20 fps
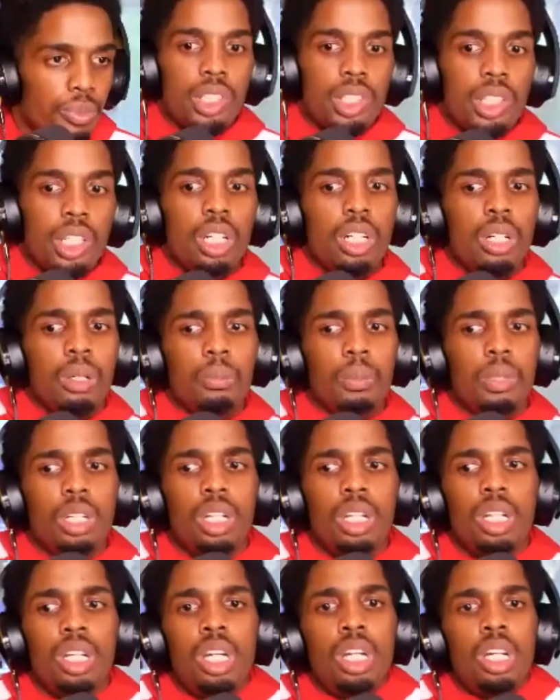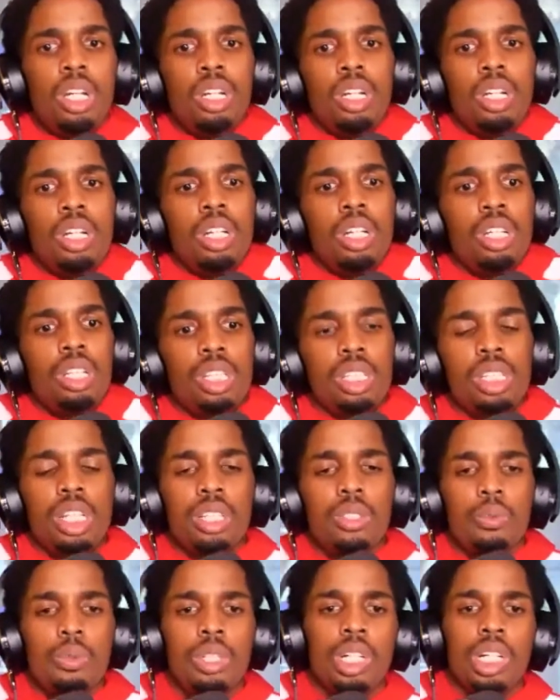direction um, of the second episode. The
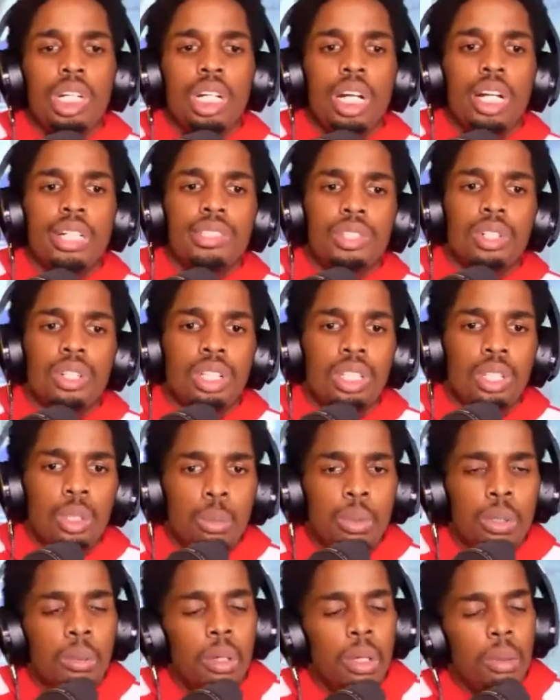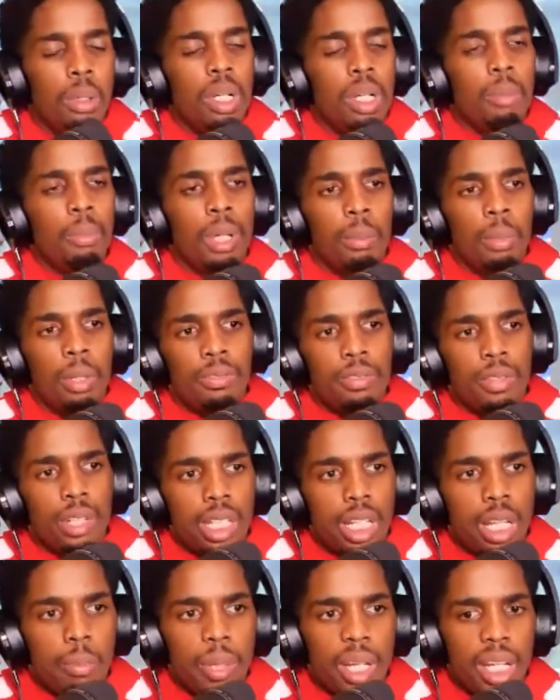second one, I, I talk a little bit about, about, my friend
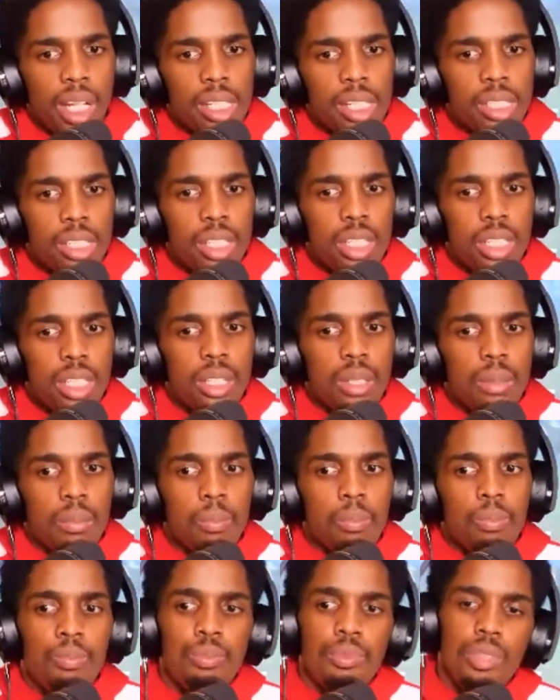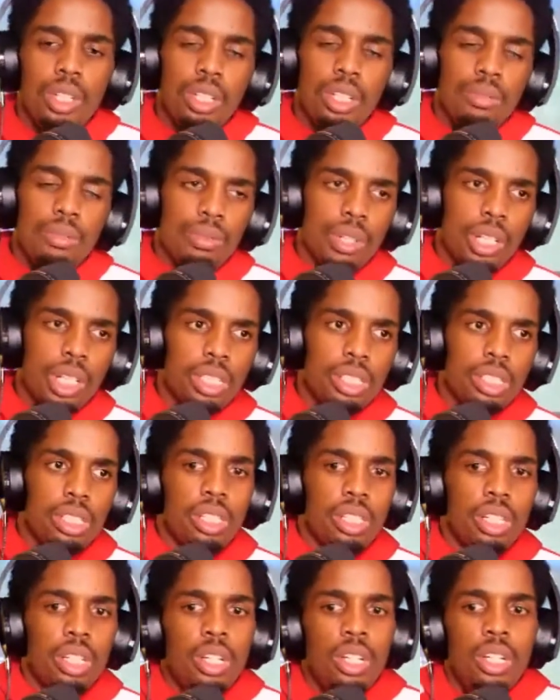that passed in um in France,
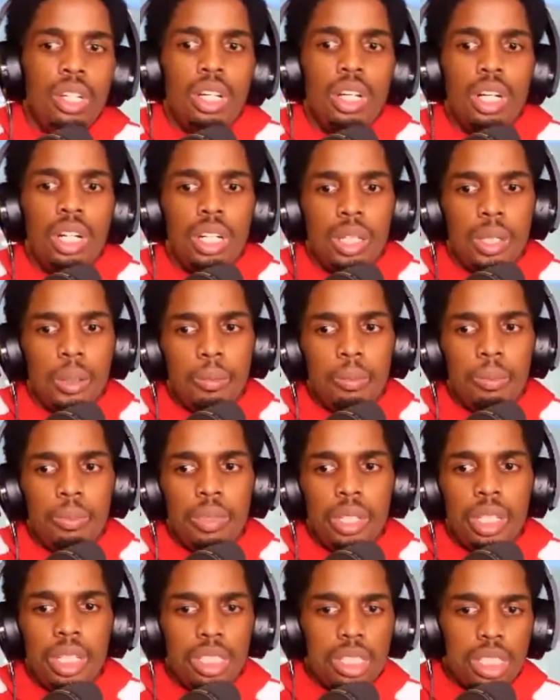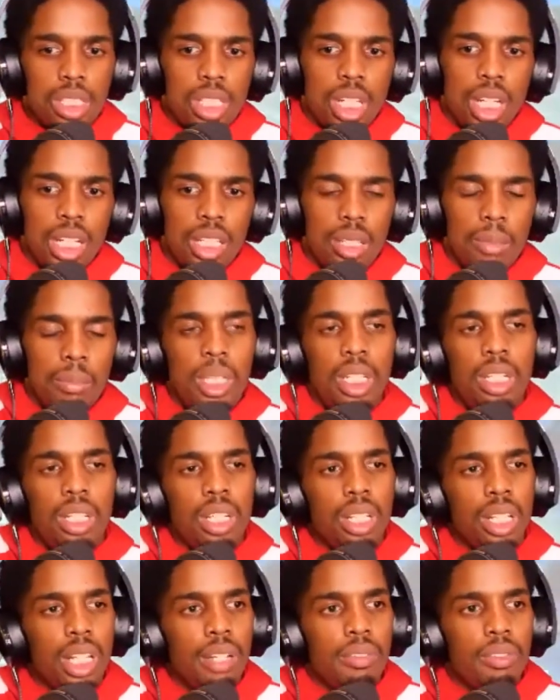um, and it's just kind of the meaning of
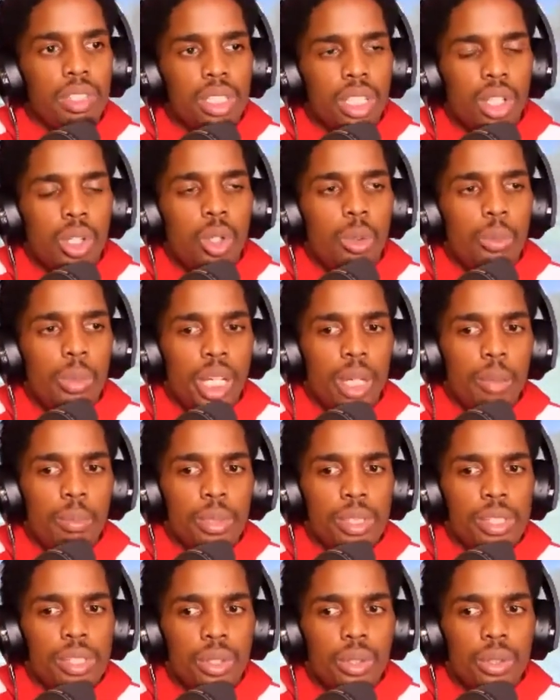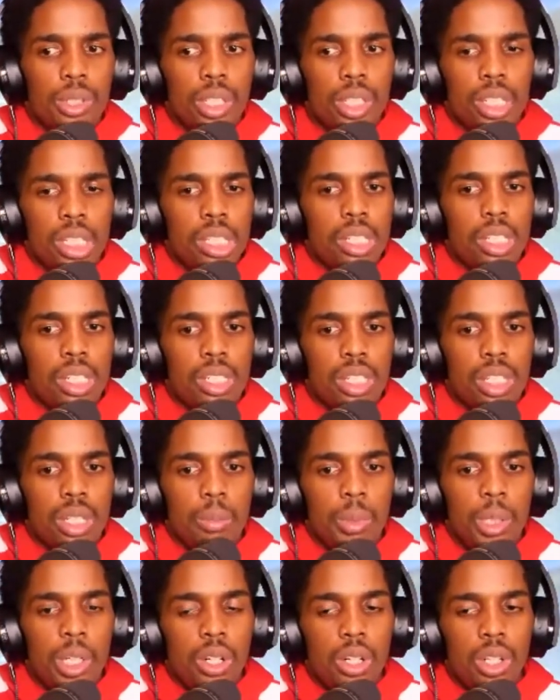life. It's a Kobe episode. It, it's going to
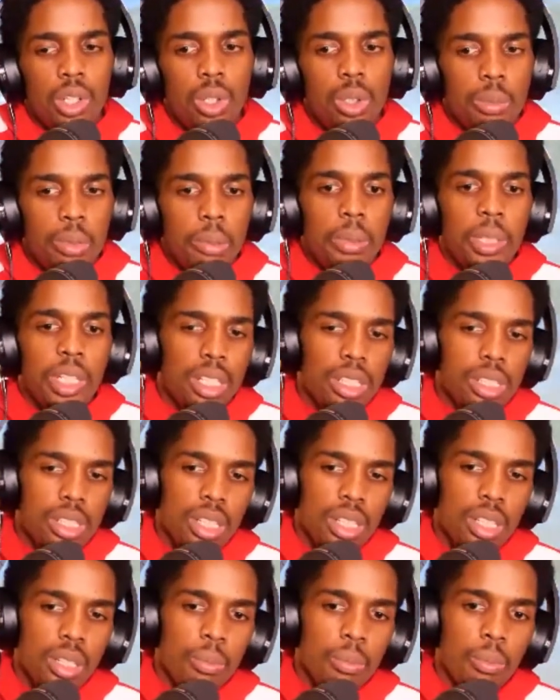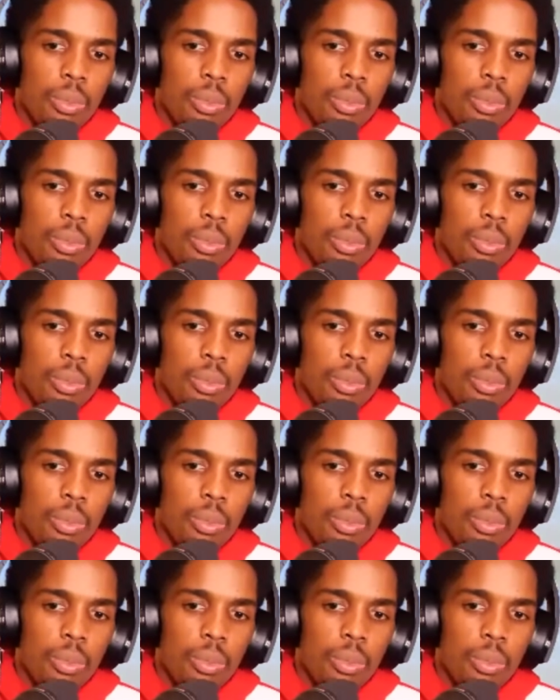be called Kobe because um